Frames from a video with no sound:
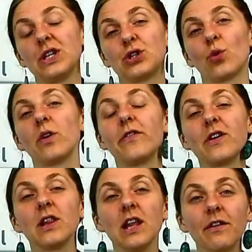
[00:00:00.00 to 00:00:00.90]
So if
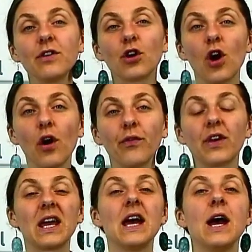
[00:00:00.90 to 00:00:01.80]
you love your
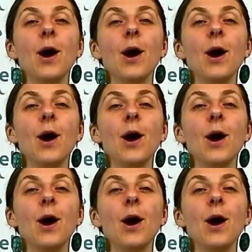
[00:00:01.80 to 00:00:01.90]
coffee